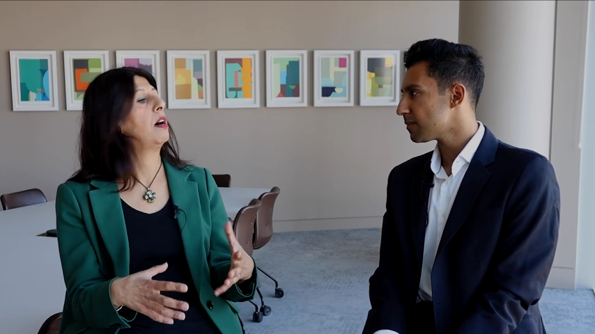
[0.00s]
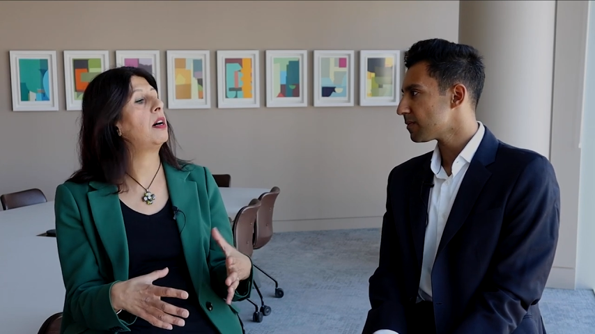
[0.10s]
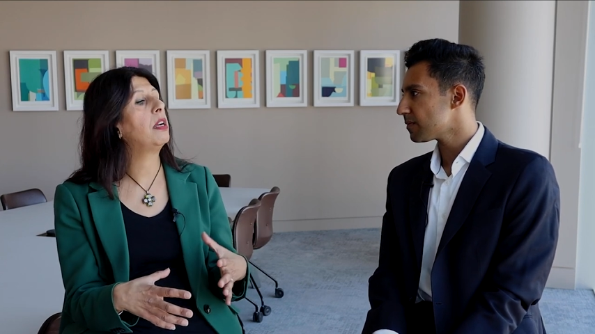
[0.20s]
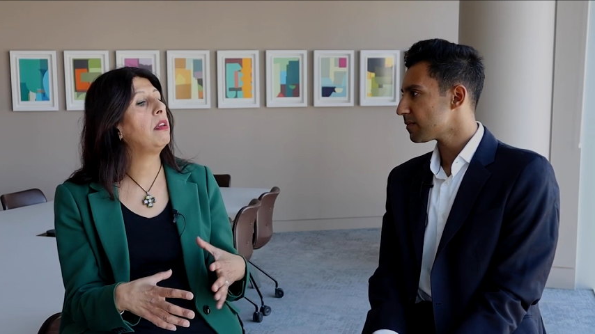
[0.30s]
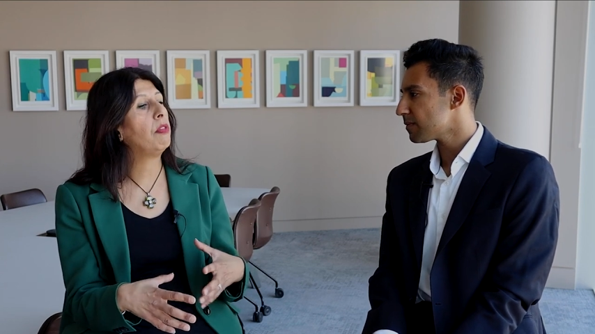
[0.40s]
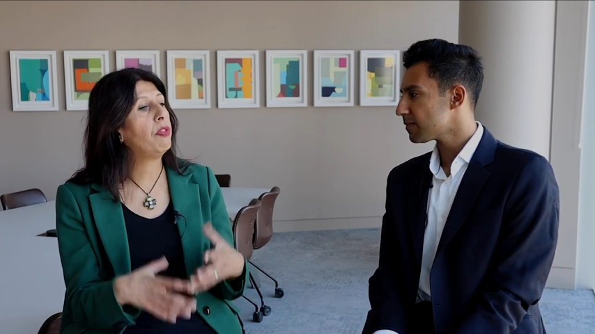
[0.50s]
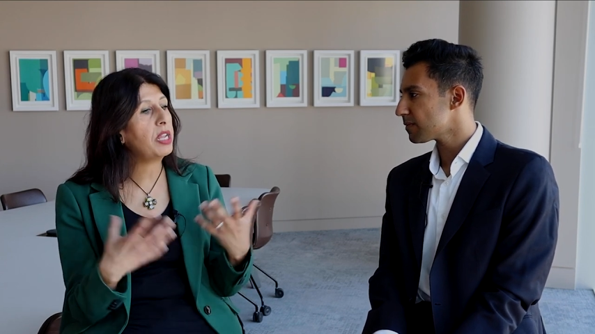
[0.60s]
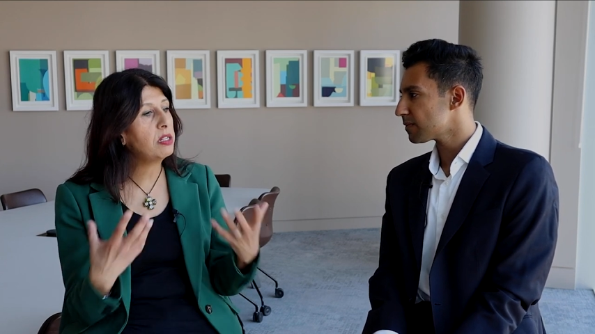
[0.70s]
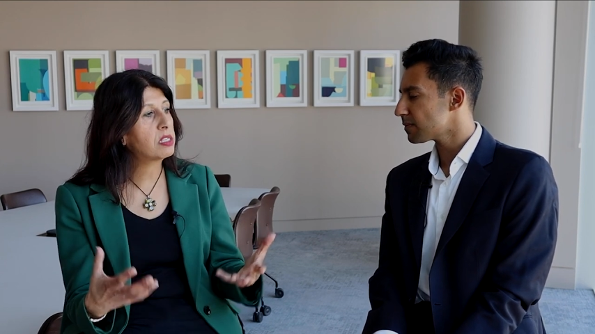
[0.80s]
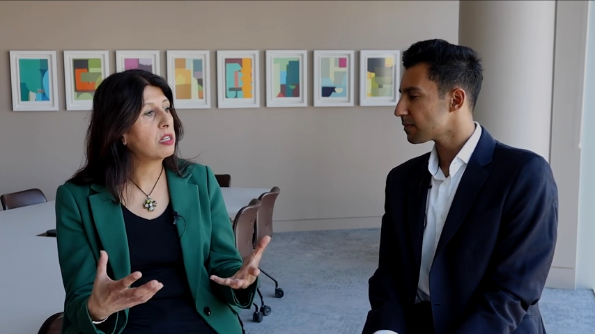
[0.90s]
Speaker 1: I
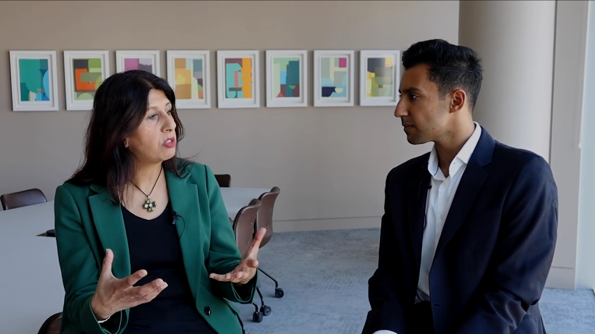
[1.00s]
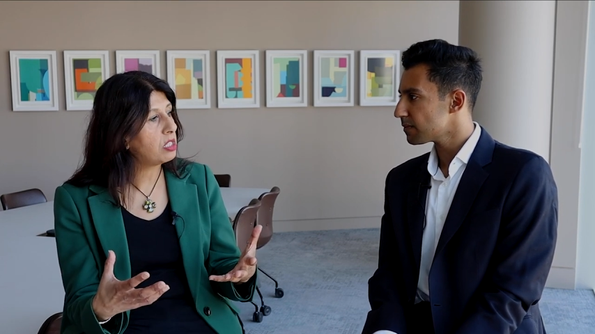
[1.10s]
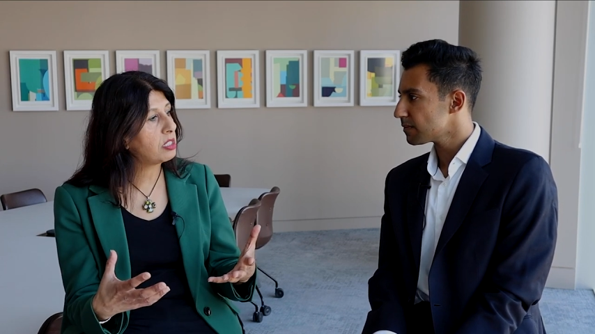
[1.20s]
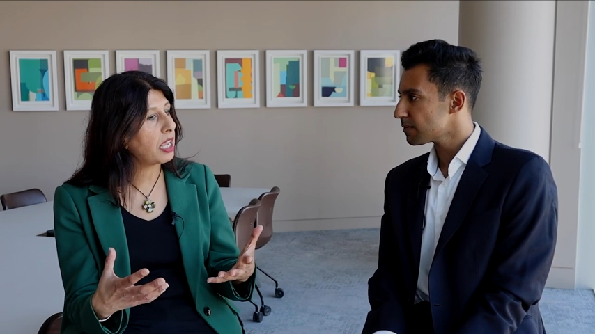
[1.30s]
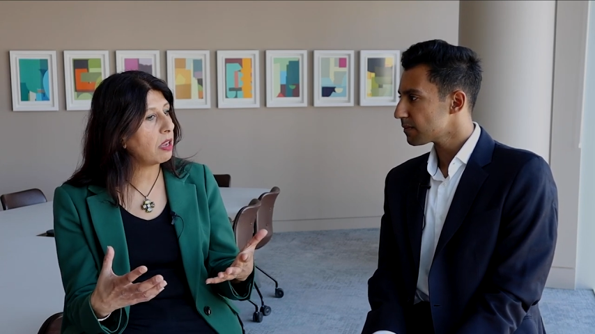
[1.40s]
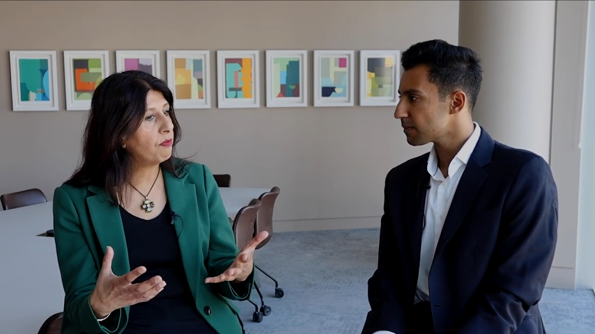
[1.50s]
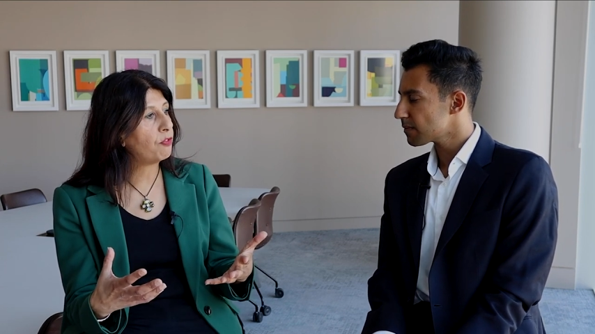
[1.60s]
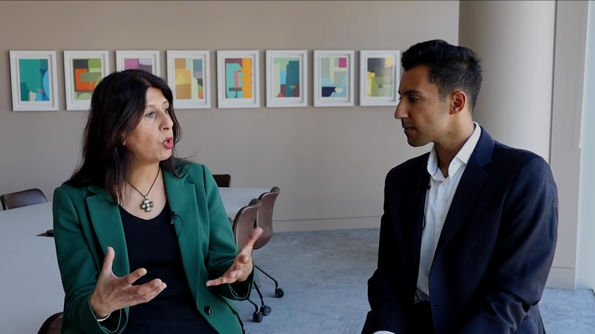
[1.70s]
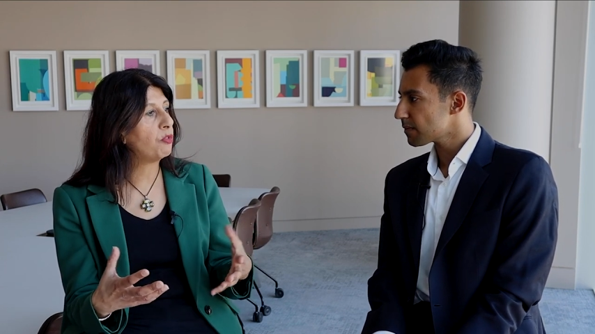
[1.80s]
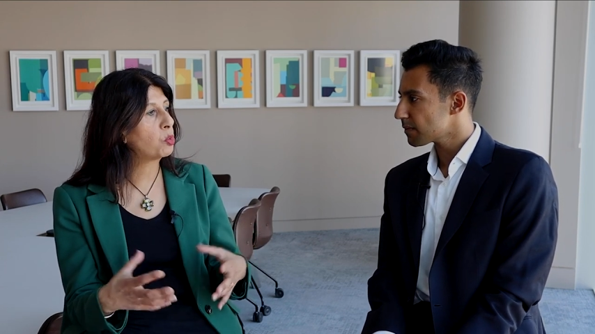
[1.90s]
then started to get
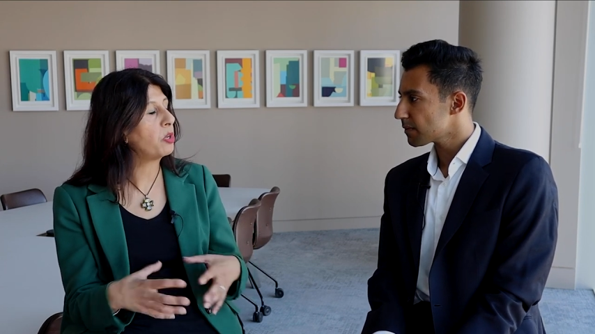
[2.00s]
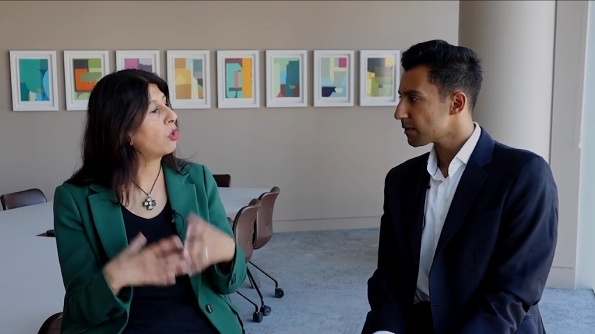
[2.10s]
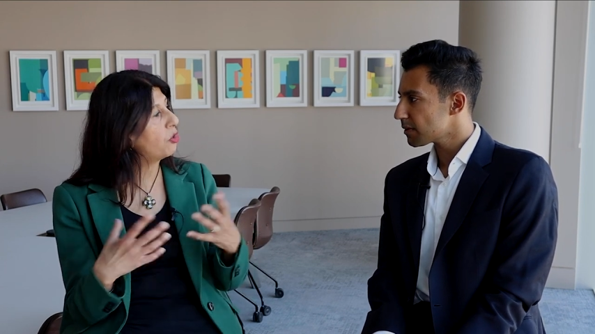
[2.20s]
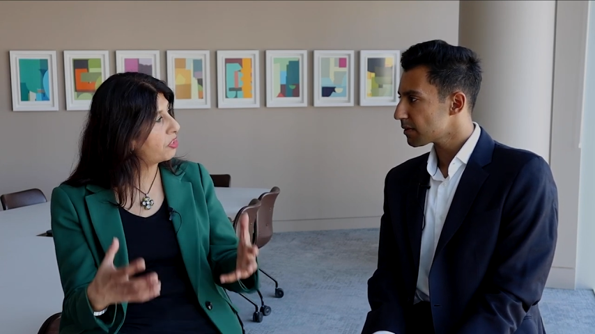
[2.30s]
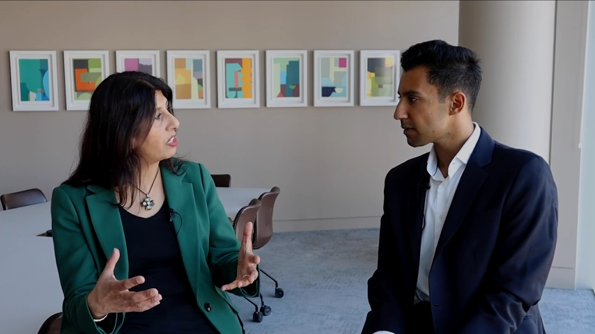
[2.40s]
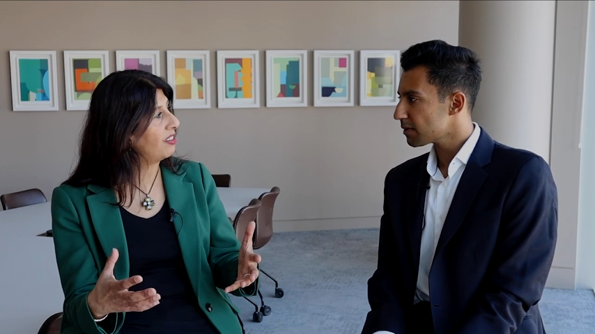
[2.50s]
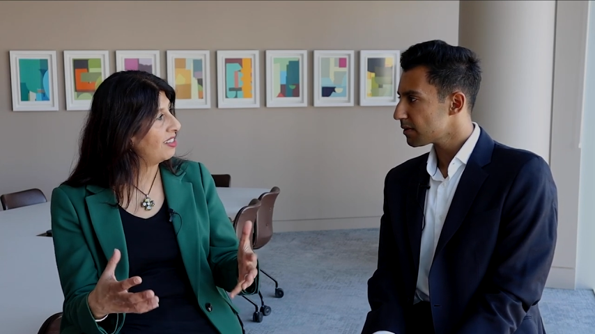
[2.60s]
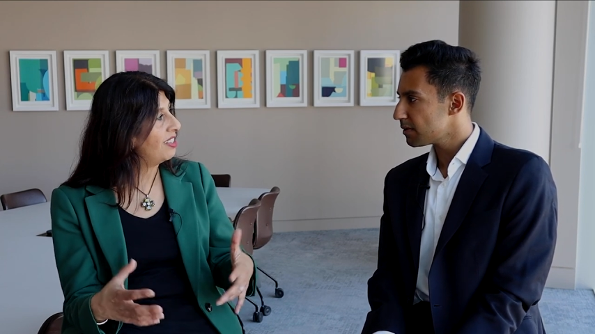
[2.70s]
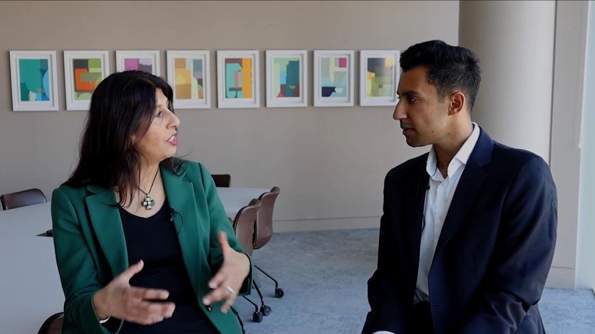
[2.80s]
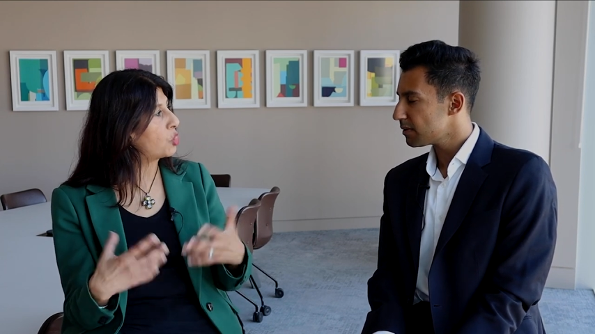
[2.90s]
involved with other
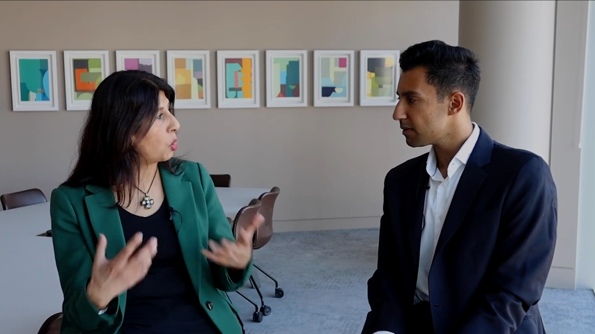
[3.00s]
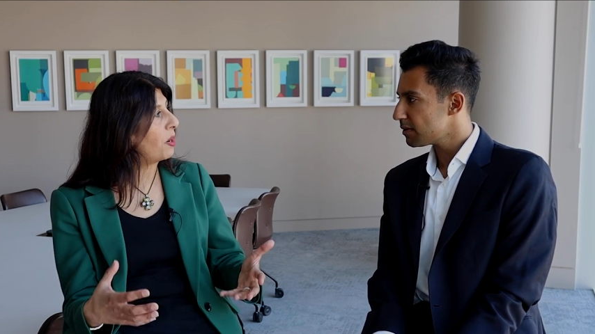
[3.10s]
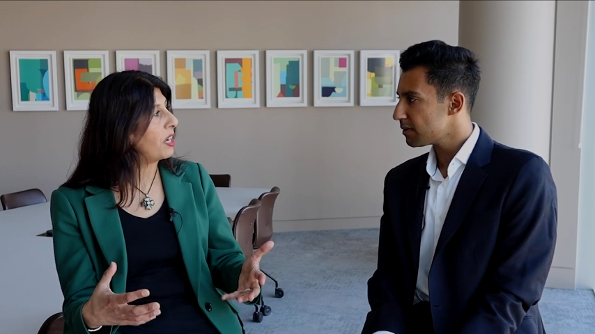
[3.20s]
sole